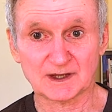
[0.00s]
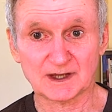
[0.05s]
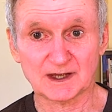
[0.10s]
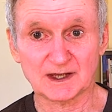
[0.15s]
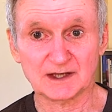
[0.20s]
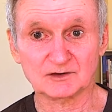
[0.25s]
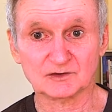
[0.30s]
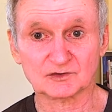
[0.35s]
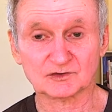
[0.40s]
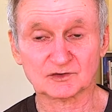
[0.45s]

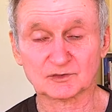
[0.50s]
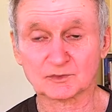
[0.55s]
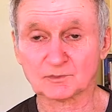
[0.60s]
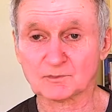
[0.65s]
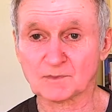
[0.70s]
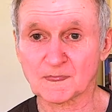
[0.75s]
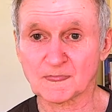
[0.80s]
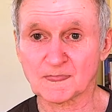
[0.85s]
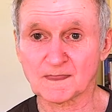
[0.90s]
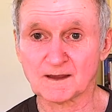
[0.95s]
And it's
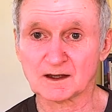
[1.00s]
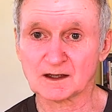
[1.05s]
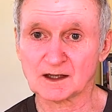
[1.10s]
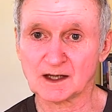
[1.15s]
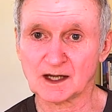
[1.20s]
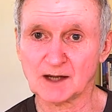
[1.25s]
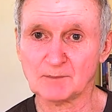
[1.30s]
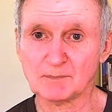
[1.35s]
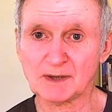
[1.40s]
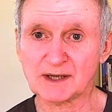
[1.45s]

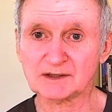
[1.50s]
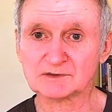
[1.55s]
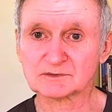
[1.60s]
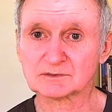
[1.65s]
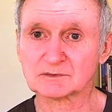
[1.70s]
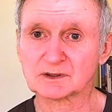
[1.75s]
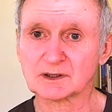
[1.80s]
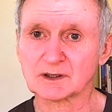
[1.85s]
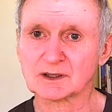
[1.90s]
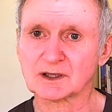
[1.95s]
about
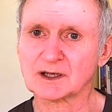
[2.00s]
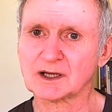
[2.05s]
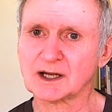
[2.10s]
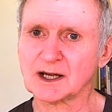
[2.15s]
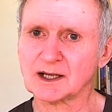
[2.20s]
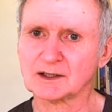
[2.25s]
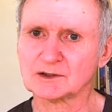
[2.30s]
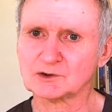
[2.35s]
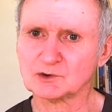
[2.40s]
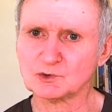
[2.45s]

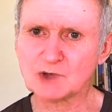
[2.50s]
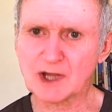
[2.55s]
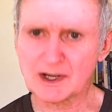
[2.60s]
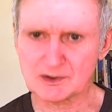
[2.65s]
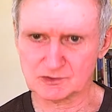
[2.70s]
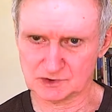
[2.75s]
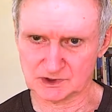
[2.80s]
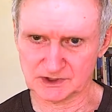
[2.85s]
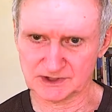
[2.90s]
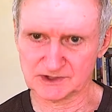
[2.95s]

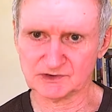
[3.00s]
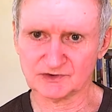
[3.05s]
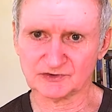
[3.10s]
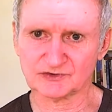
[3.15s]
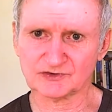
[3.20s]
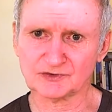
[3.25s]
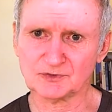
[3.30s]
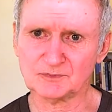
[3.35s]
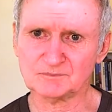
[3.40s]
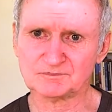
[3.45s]

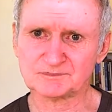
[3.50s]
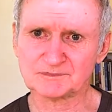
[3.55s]
loneliness.